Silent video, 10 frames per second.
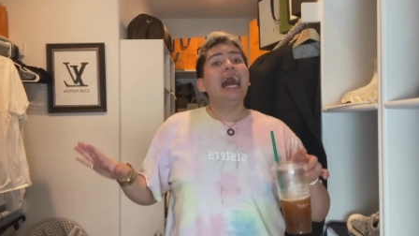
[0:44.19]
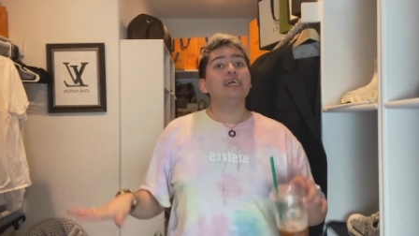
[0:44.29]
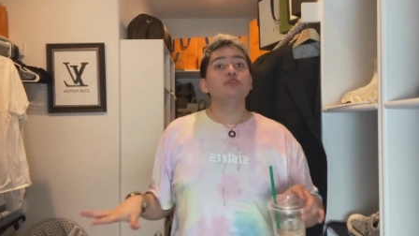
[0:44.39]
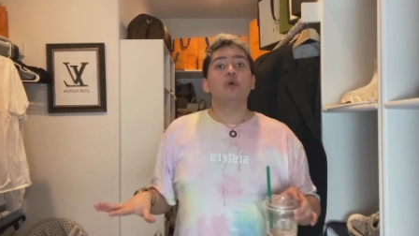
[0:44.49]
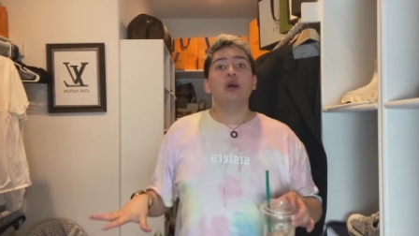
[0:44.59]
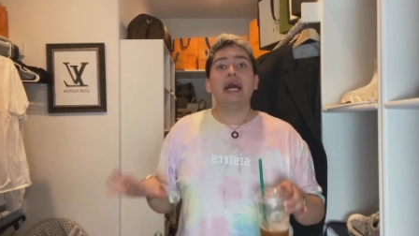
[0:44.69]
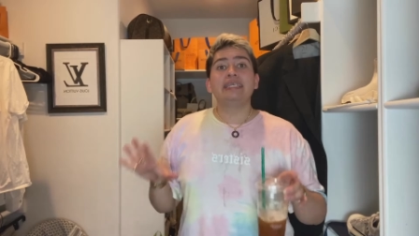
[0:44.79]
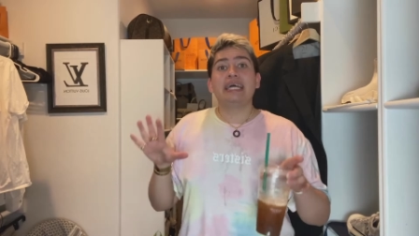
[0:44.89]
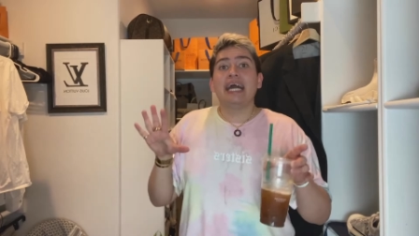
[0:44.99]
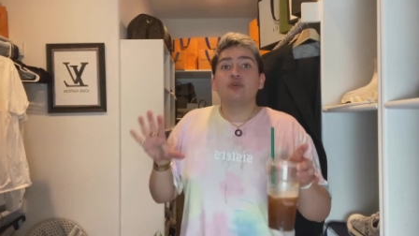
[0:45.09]
as well
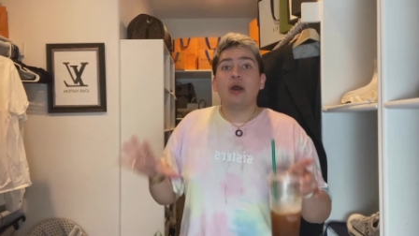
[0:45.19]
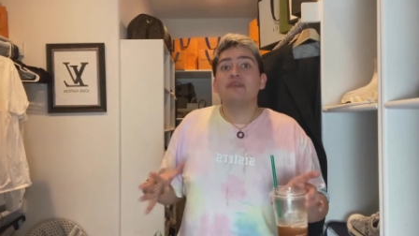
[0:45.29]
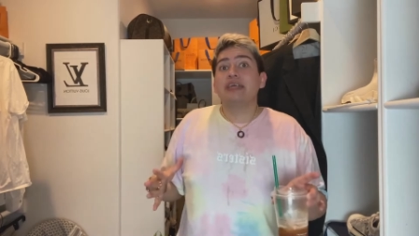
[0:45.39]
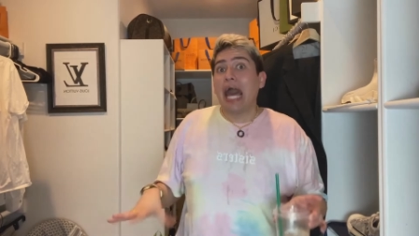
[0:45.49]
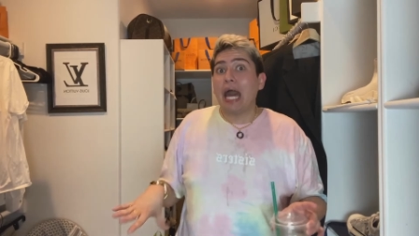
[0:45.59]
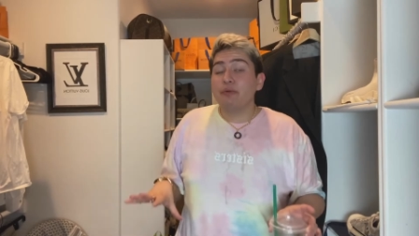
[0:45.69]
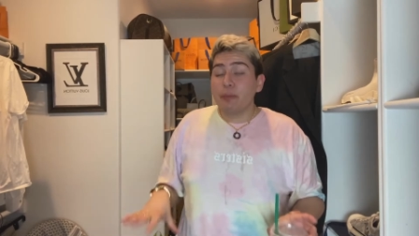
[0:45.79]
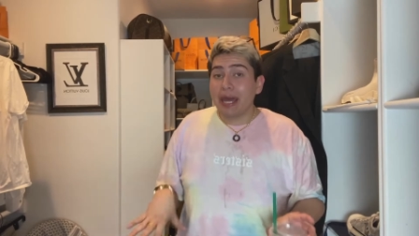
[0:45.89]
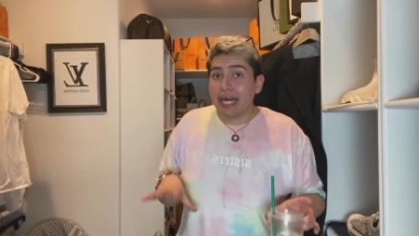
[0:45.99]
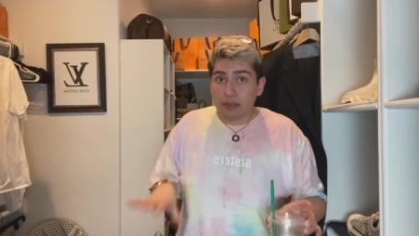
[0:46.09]
as I don't have a
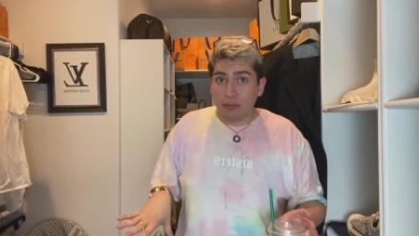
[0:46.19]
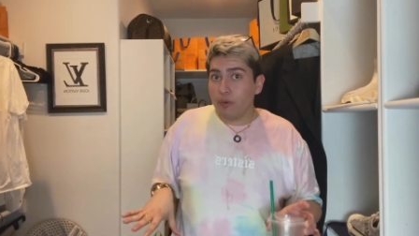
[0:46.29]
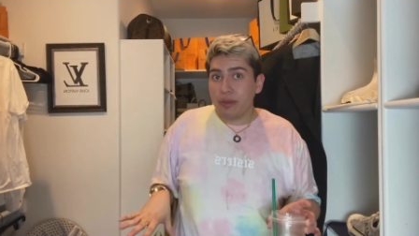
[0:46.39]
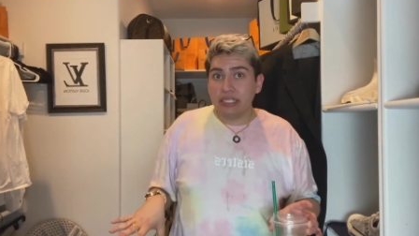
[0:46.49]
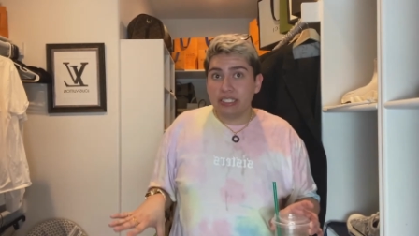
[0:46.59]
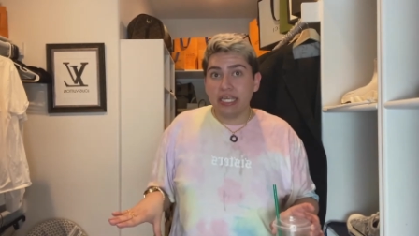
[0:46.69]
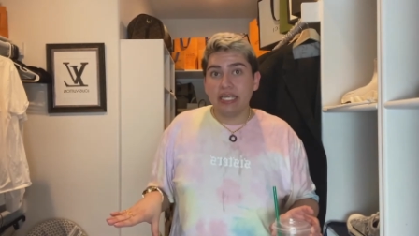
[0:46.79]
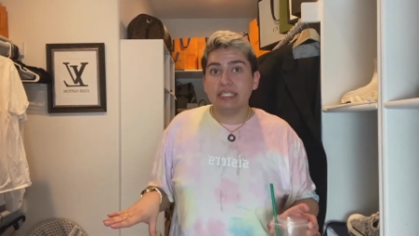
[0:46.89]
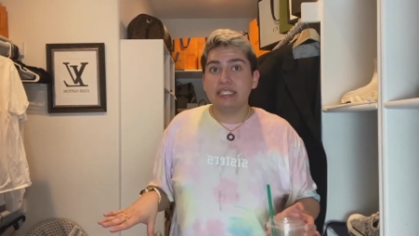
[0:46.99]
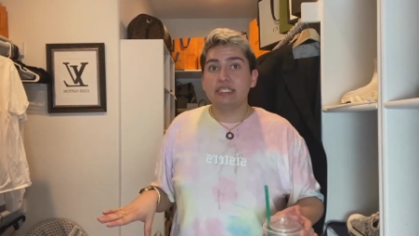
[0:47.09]
cameraman at the moment. It
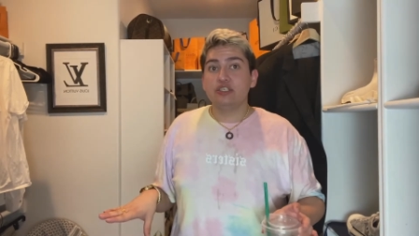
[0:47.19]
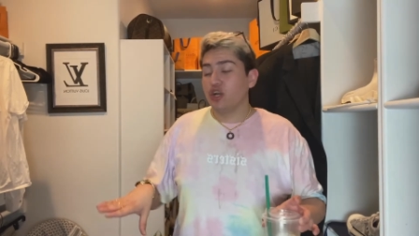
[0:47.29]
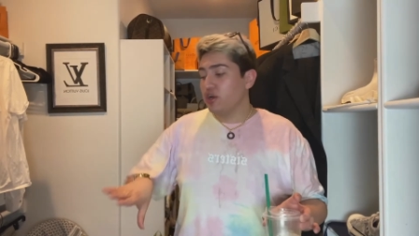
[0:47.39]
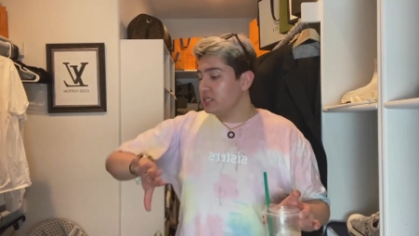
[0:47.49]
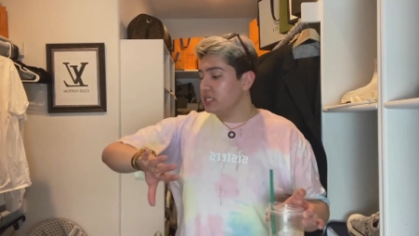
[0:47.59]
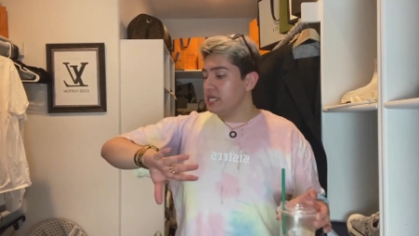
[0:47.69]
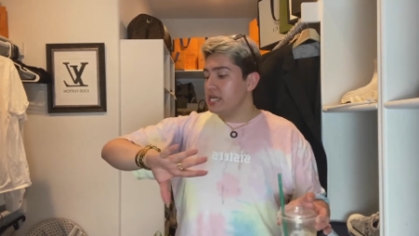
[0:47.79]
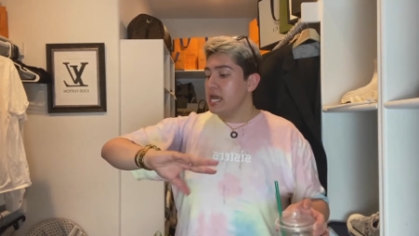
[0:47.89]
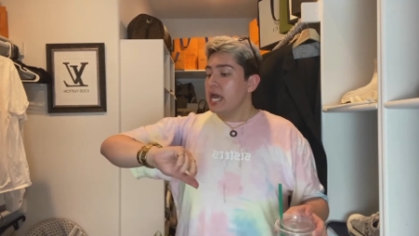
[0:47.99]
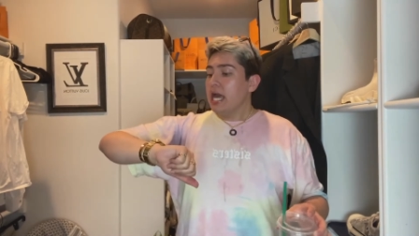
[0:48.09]
is currently